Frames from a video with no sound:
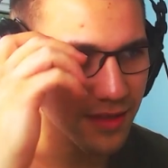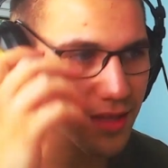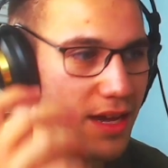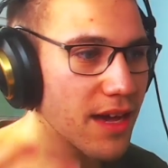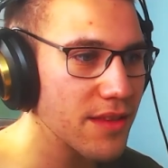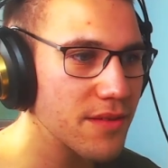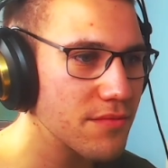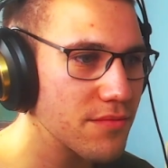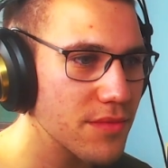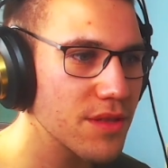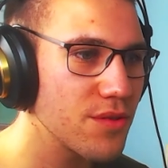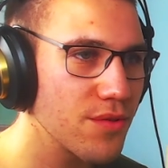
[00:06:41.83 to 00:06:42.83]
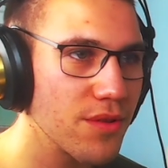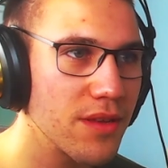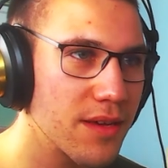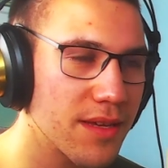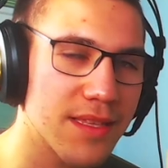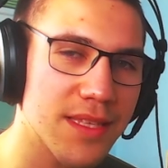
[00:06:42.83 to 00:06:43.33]
Diana and
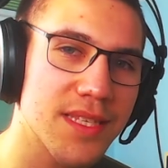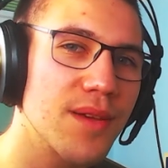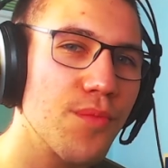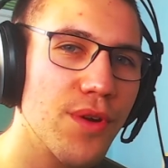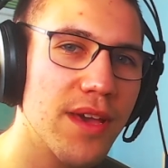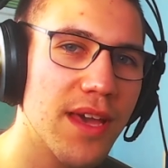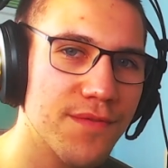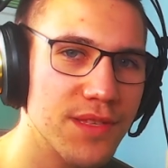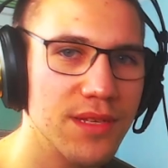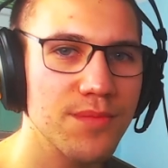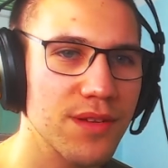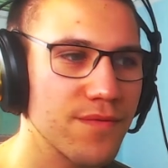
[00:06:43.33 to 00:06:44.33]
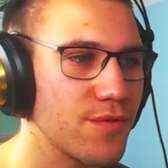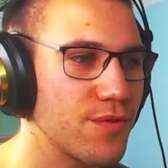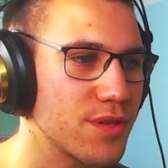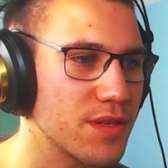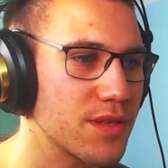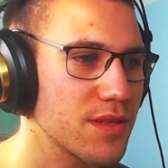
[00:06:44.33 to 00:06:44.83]
Julia in some way have similar
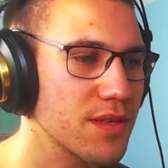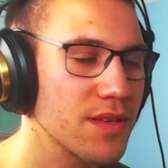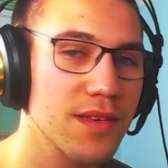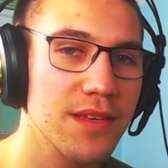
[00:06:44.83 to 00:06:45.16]
voices.